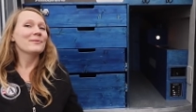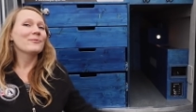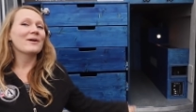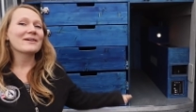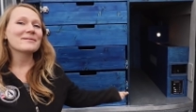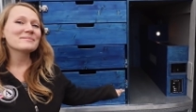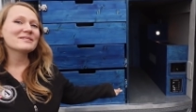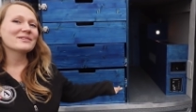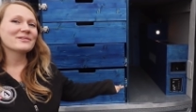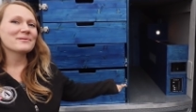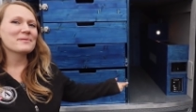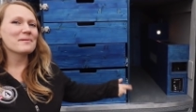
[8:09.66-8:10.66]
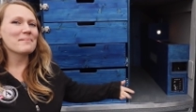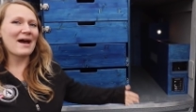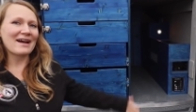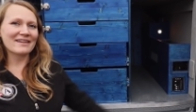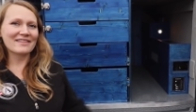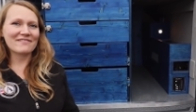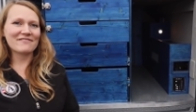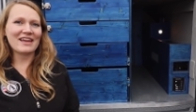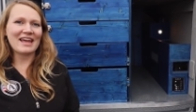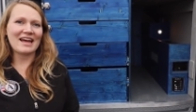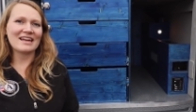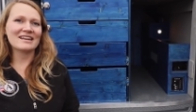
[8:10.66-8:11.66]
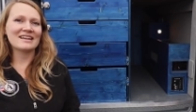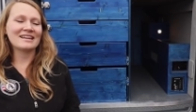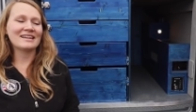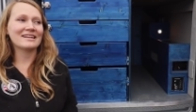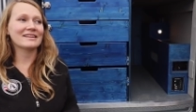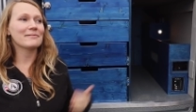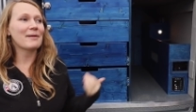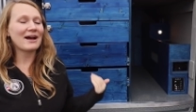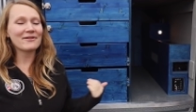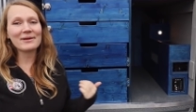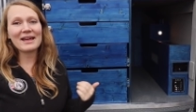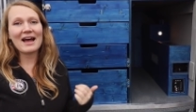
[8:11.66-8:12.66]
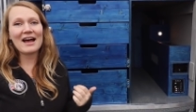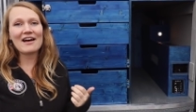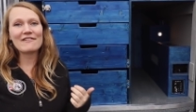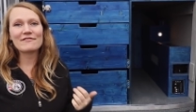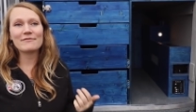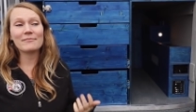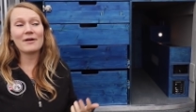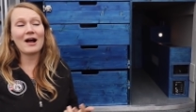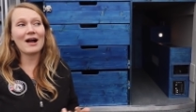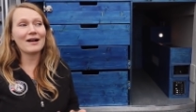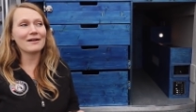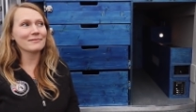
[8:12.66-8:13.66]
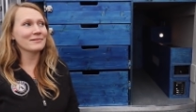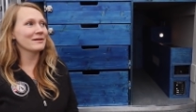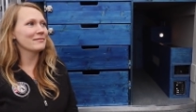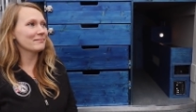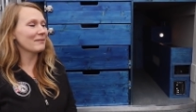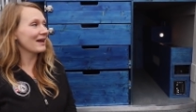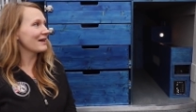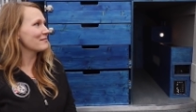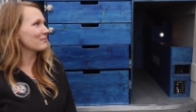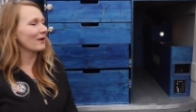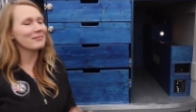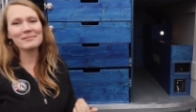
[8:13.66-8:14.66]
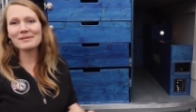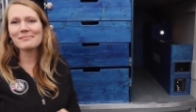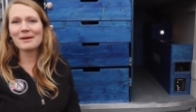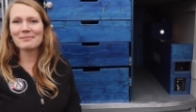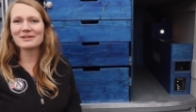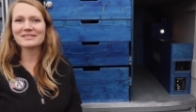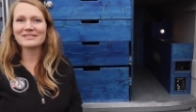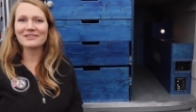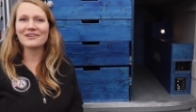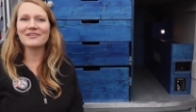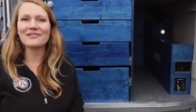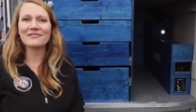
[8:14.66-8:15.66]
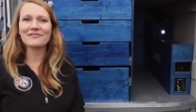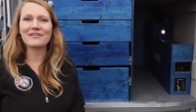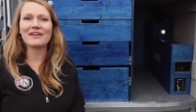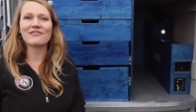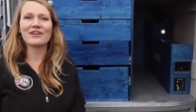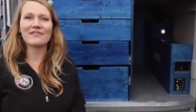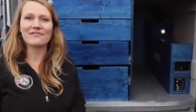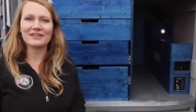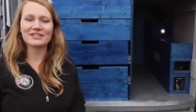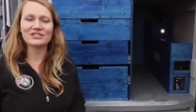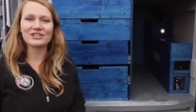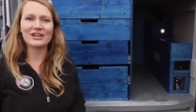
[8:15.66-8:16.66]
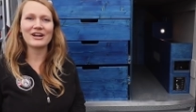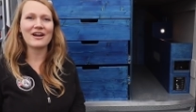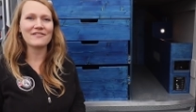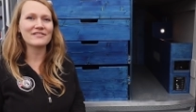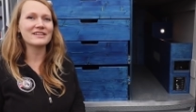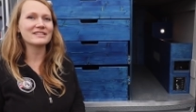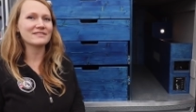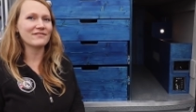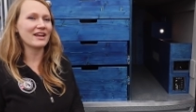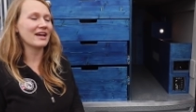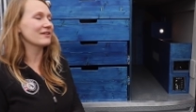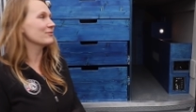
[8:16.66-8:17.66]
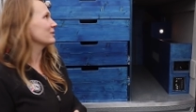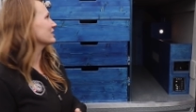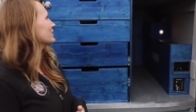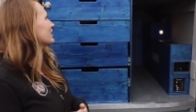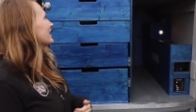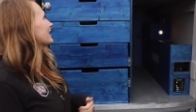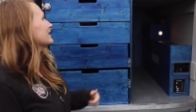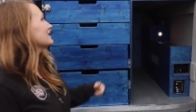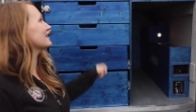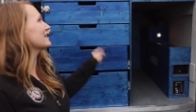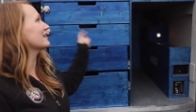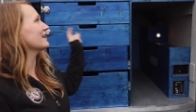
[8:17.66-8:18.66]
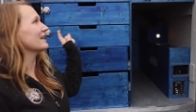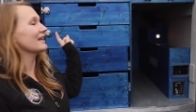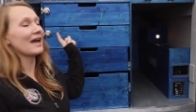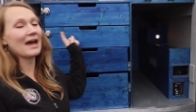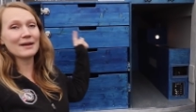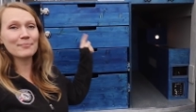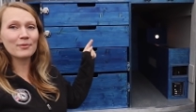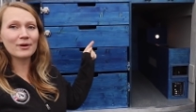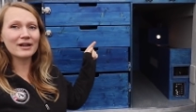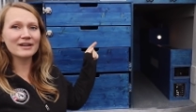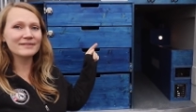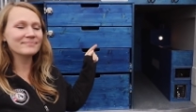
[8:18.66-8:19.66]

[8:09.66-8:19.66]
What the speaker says: Welcome to the back of the van. In the back we have probably my personal favorite feature of this van, which is the headboard.